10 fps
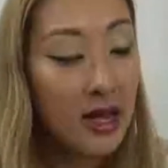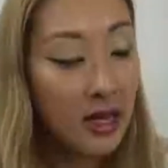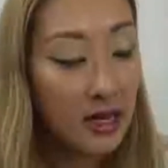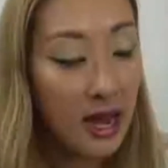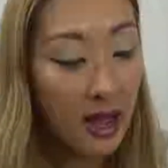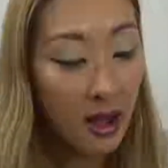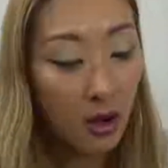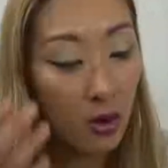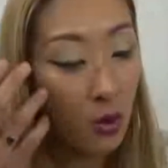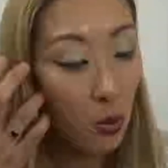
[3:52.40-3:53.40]

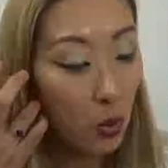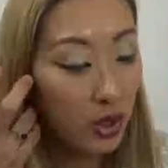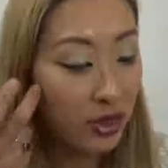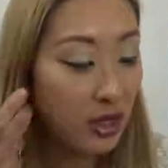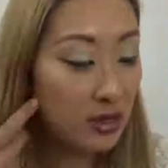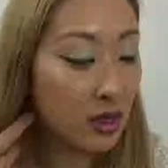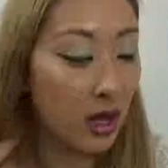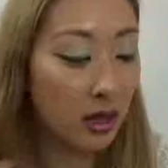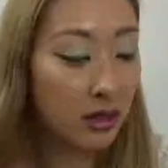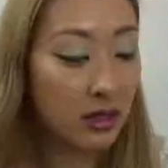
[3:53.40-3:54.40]
Now with these
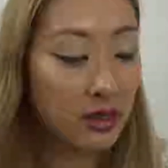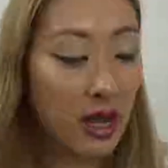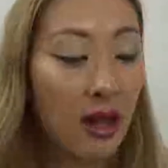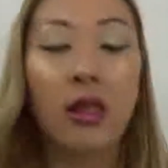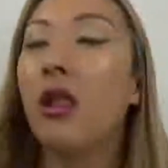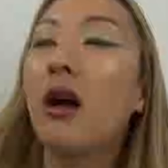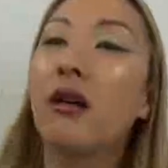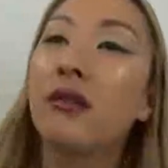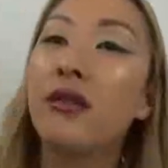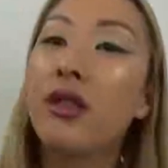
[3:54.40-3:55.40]
colors, I
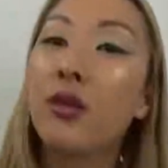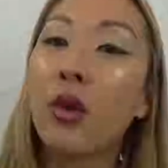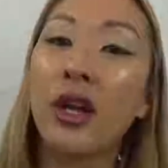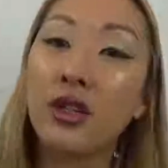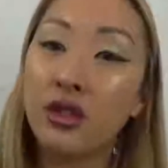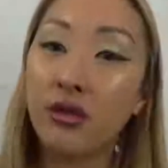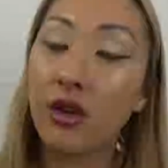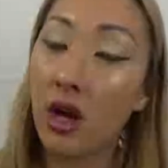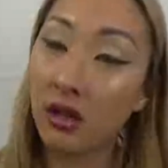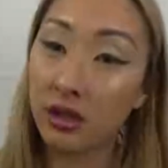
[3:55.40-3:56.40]
love the range of
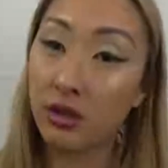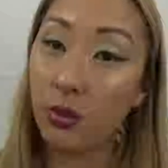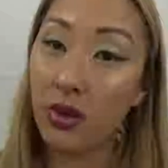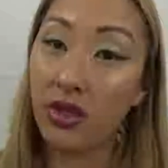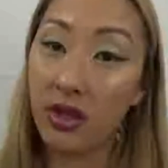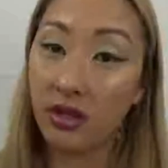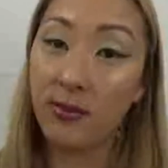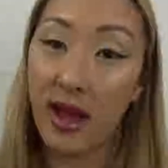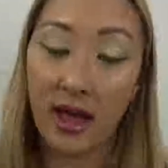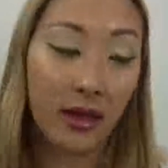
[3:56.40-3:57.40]
colors with this
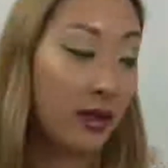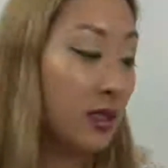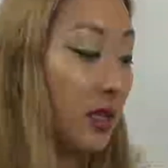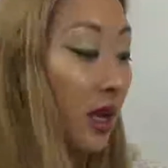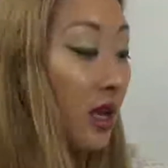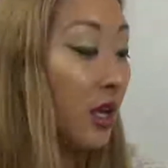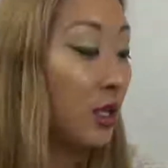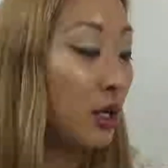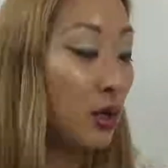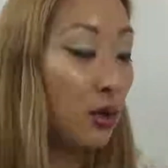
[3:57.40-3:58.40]
palette.
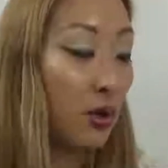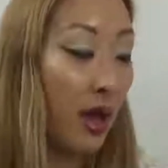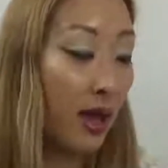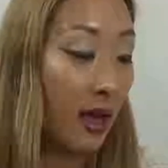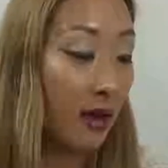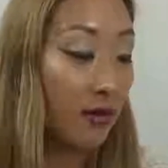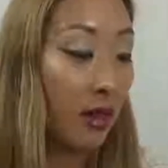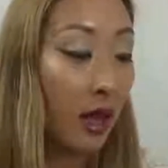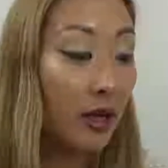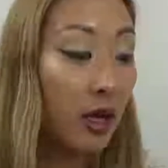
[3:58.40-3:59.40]
You have
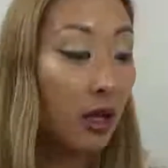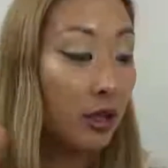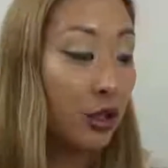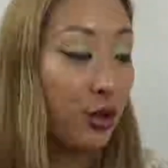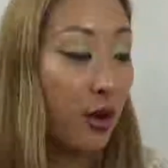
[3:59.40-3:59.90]
light colors, you